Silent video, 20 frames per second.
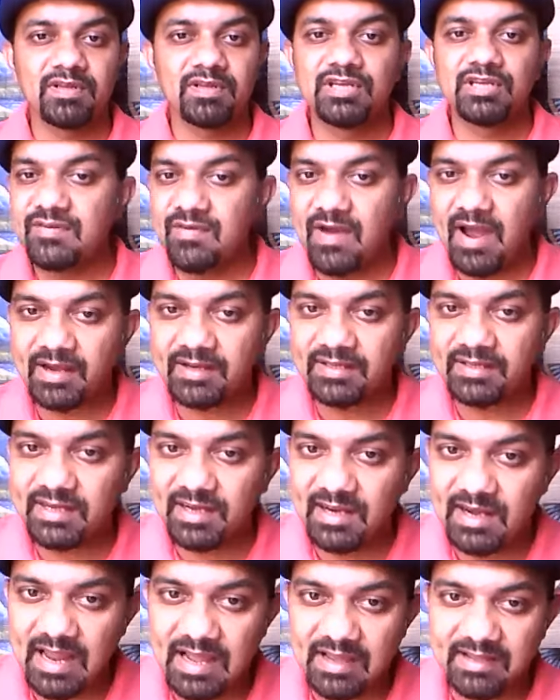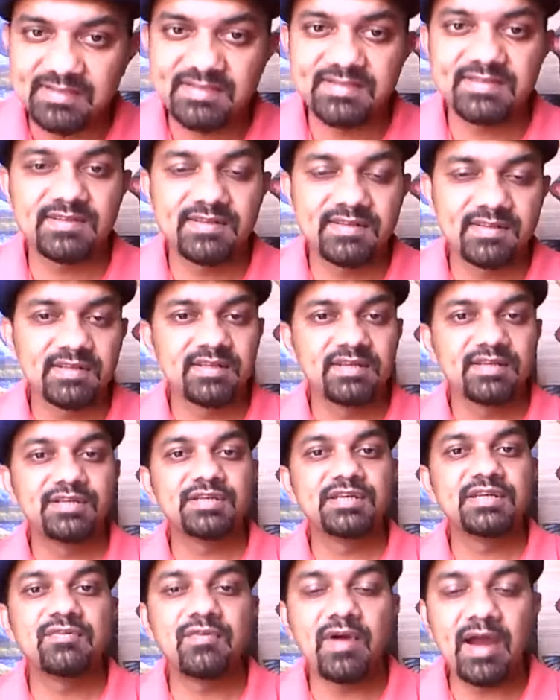Divide the class,
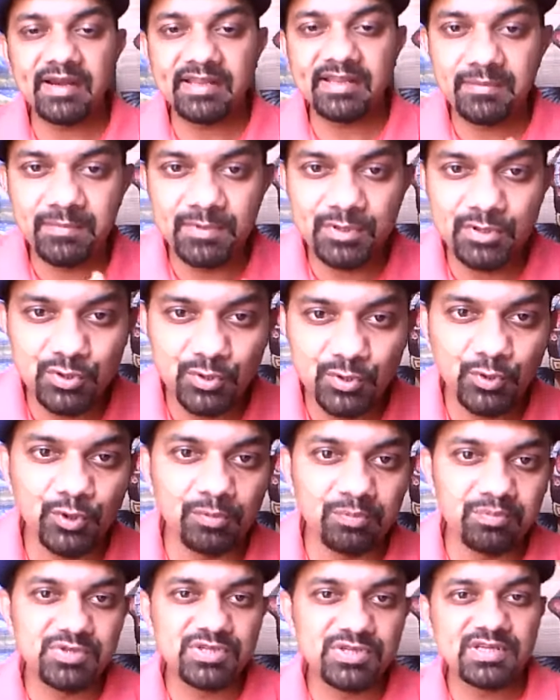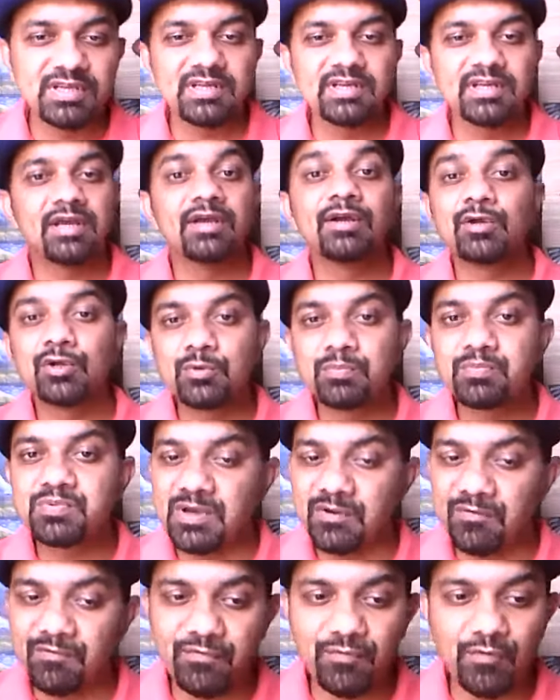divide them into groups
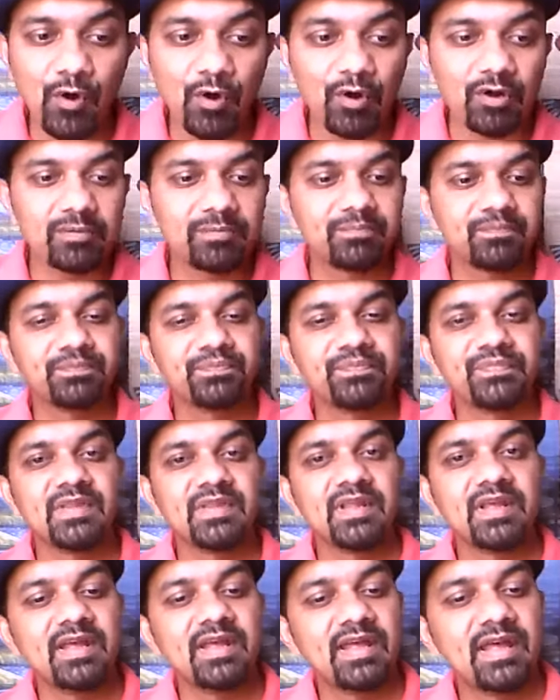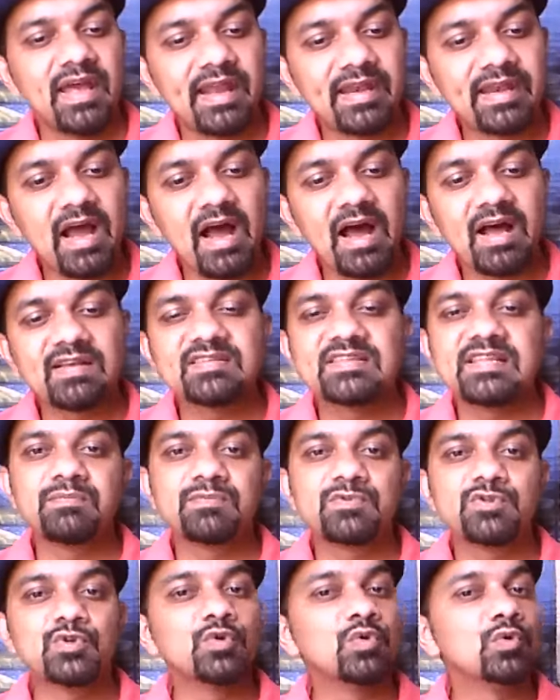of 4, and ask
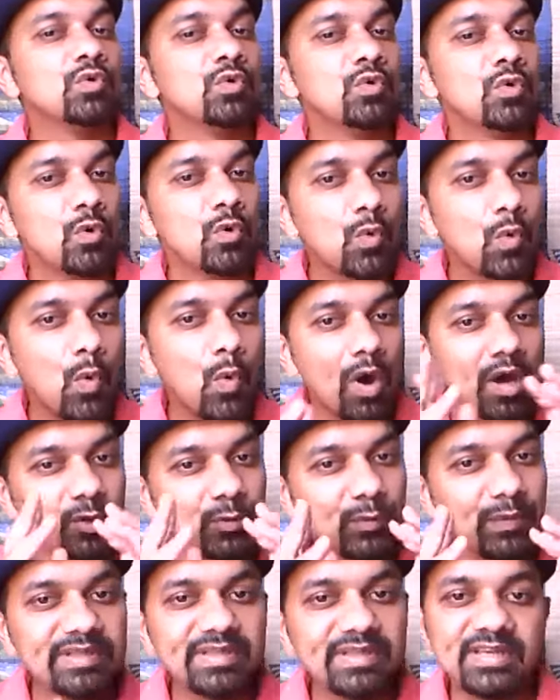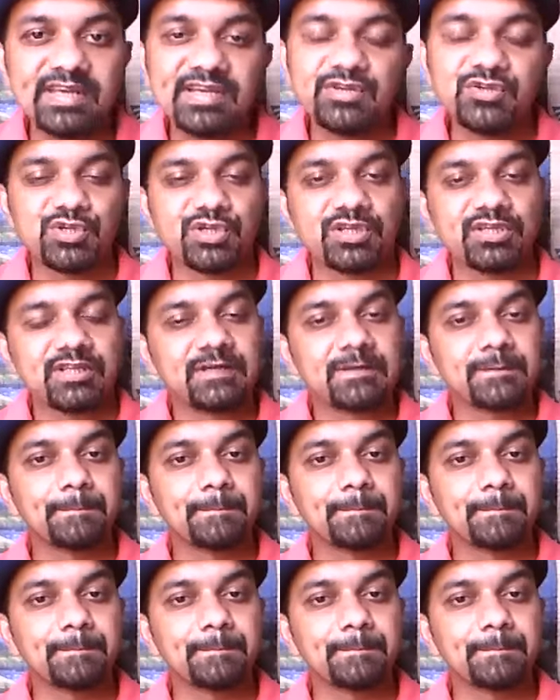them to work with each other.